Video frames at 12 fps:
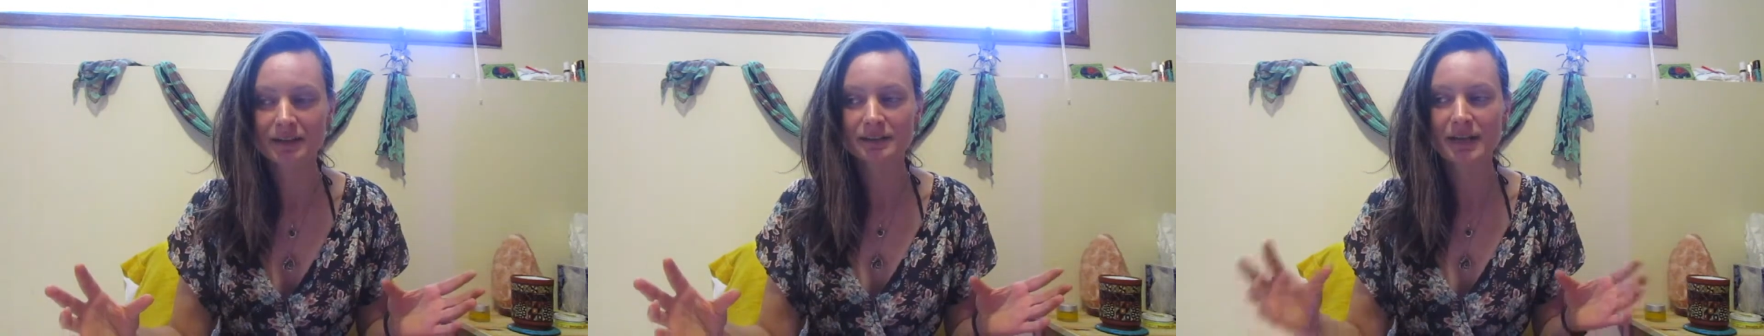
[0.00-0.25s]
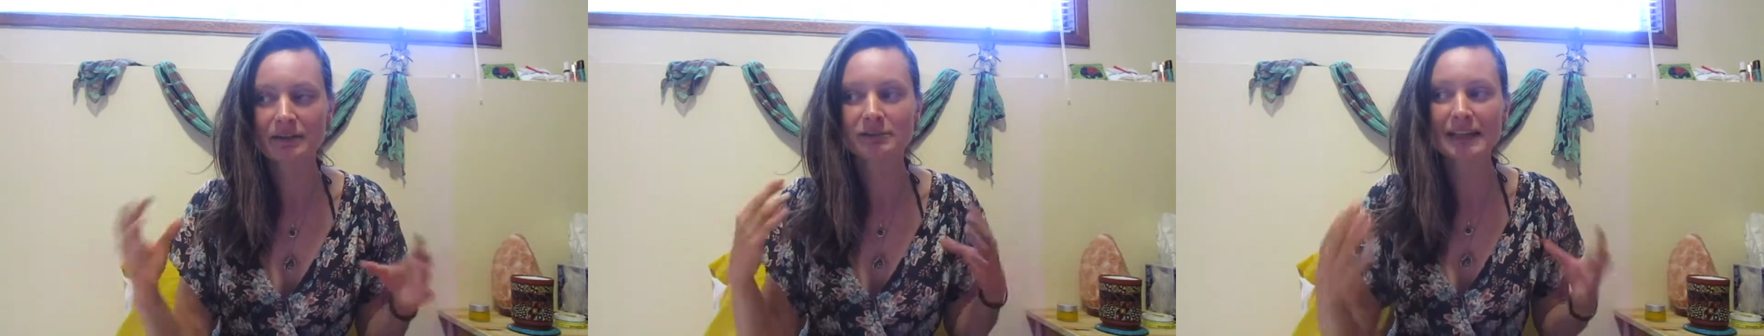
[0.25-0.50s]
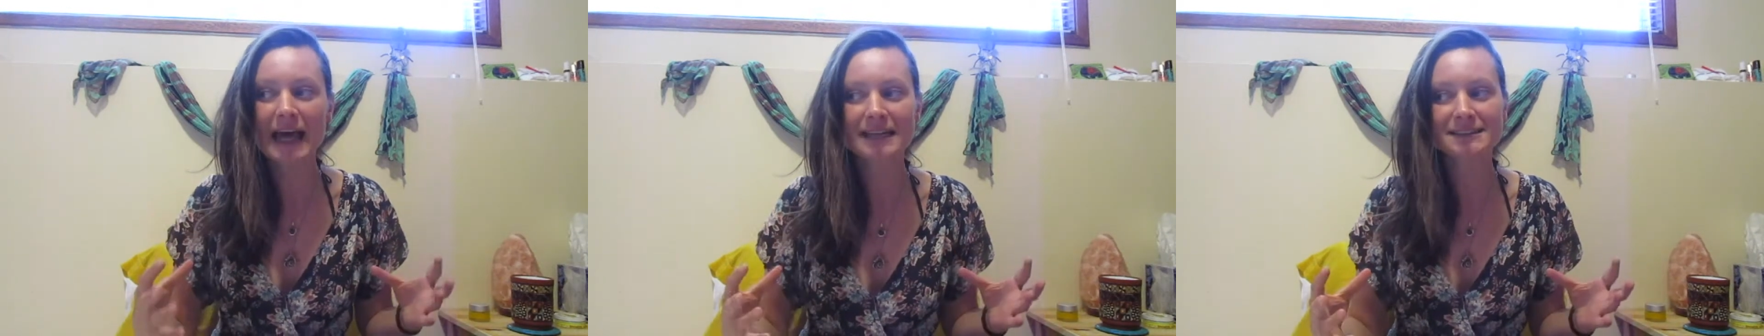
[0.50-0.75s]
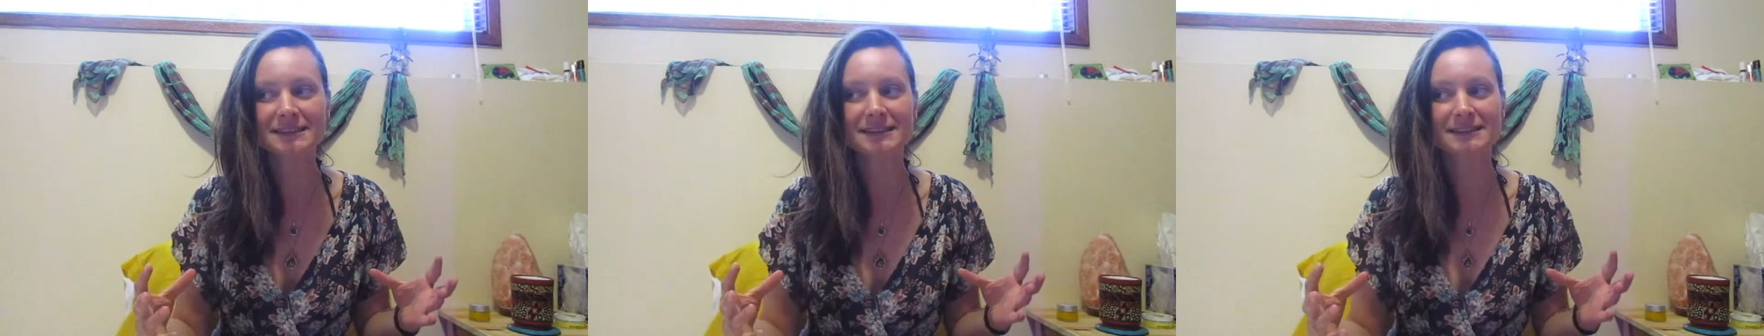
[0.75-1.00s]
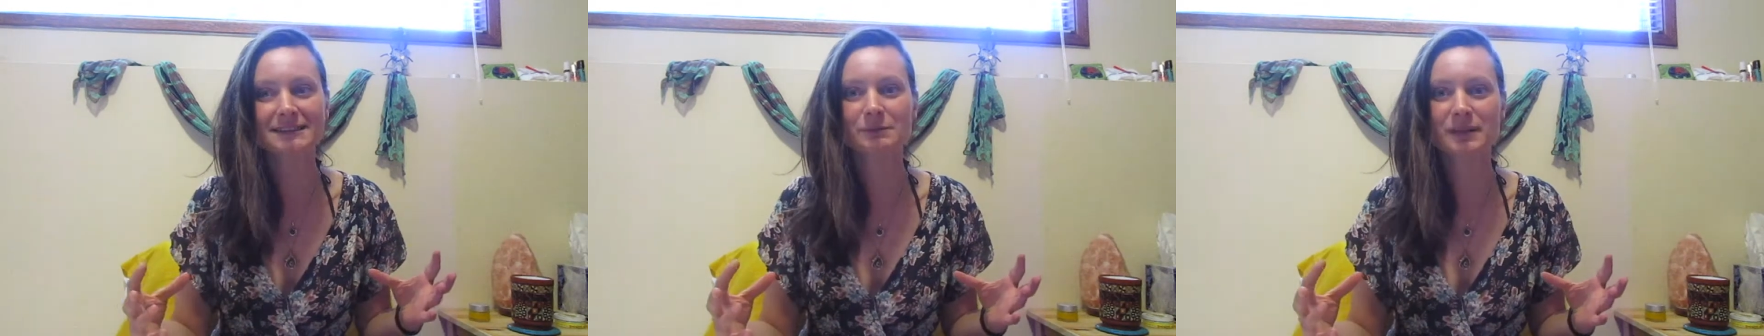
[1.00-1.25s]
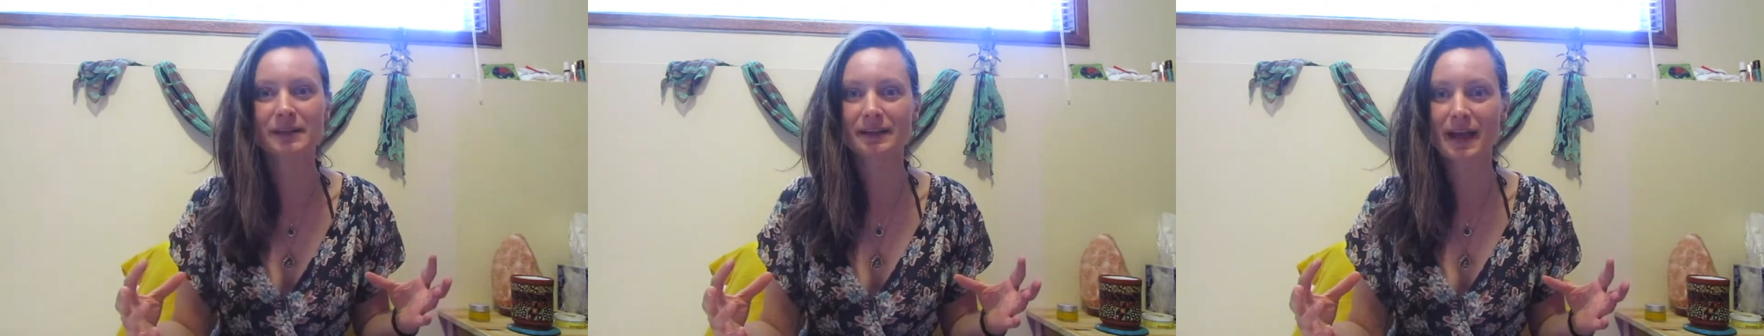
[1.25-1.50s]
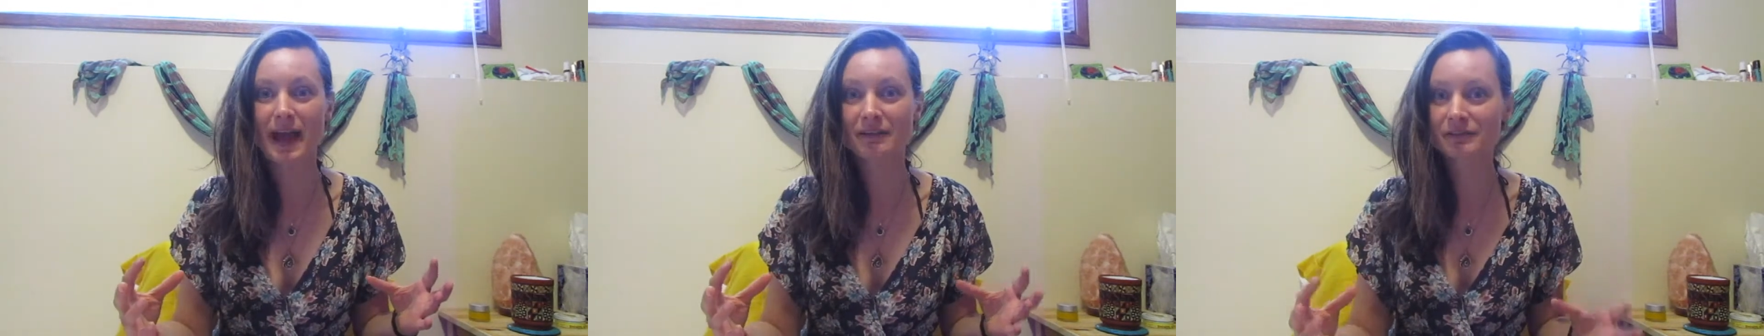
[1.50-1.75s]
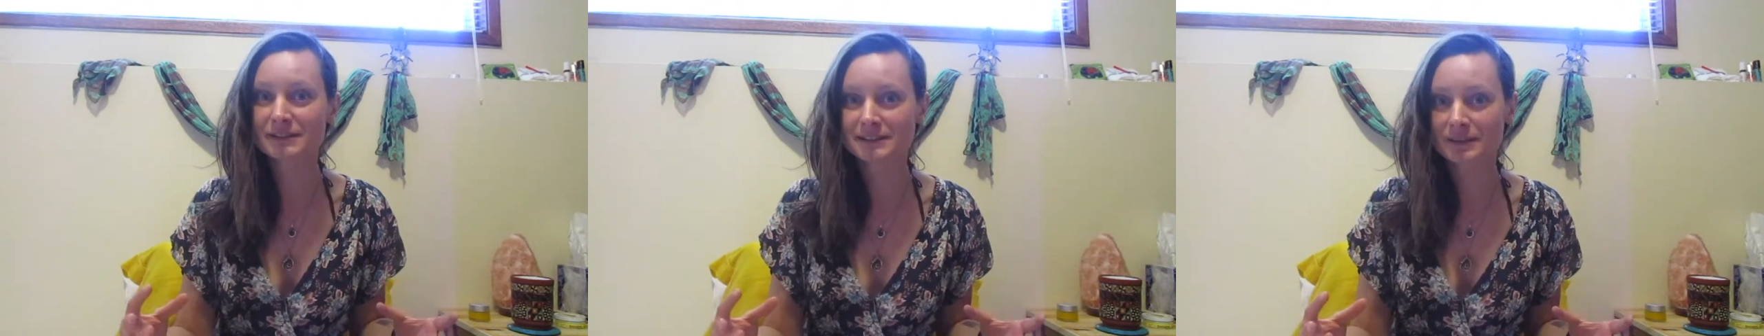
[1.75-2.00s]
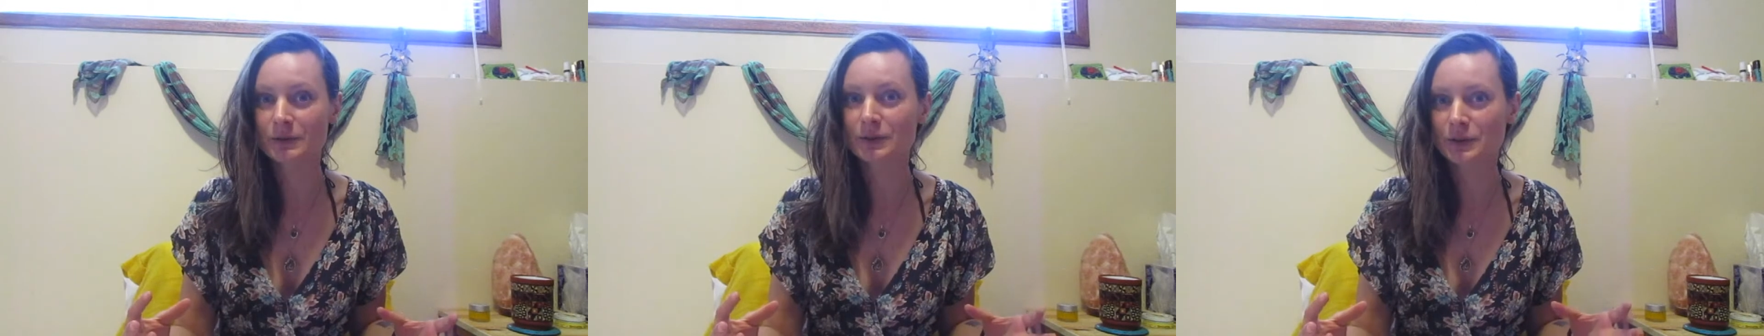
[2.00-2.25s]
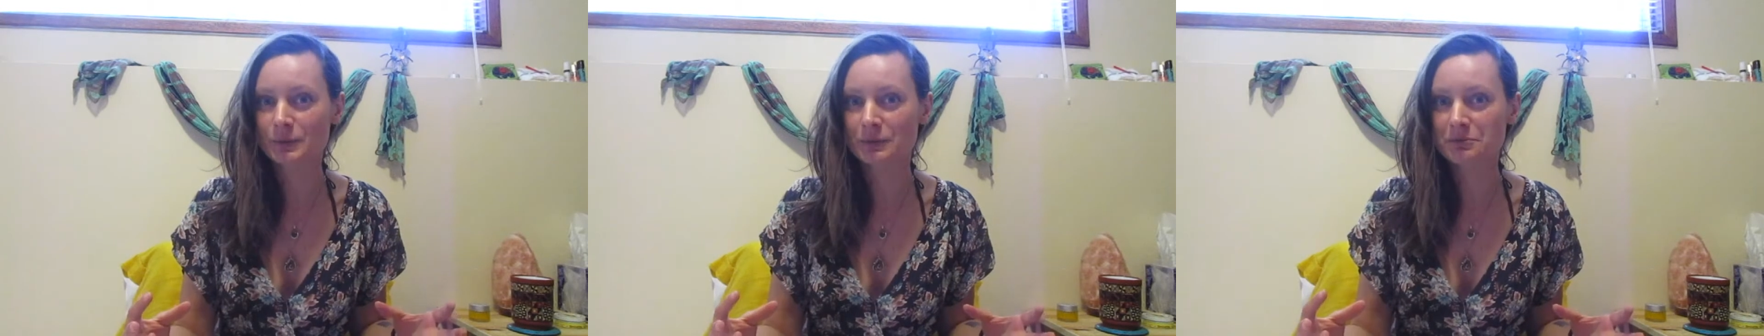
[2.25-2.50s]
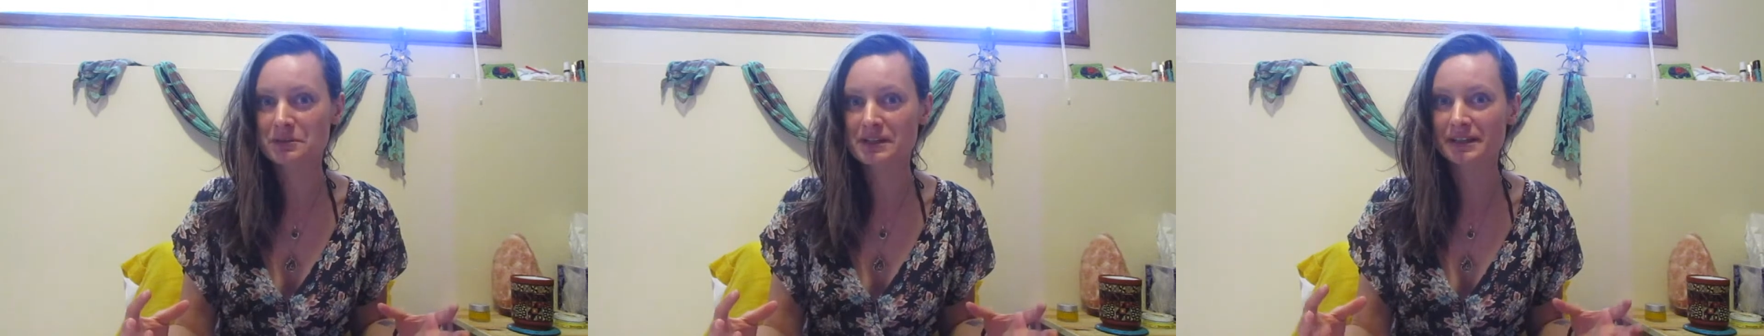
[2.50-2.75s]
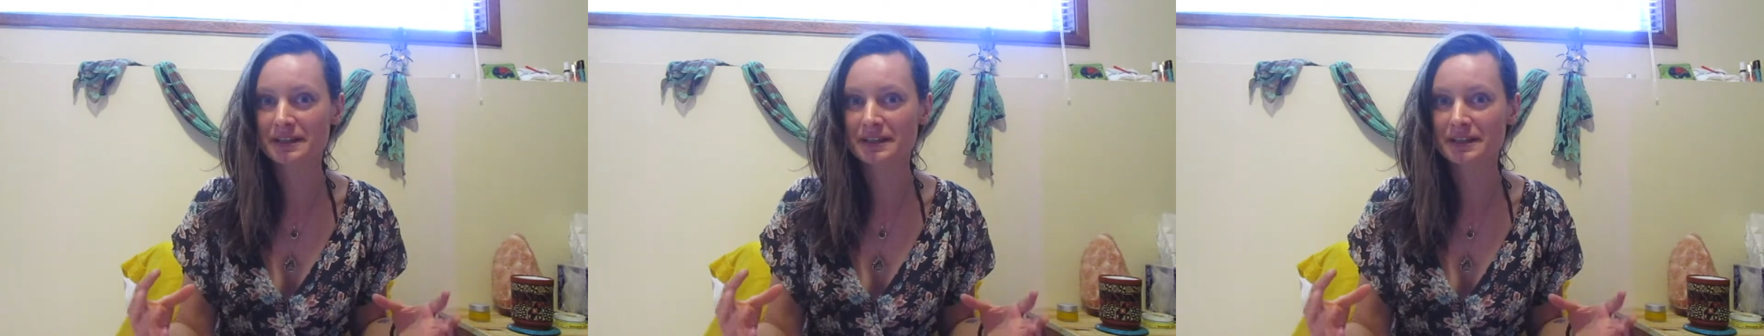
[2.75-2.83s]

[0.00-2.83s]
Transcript: Now, relaxing is something that every single human being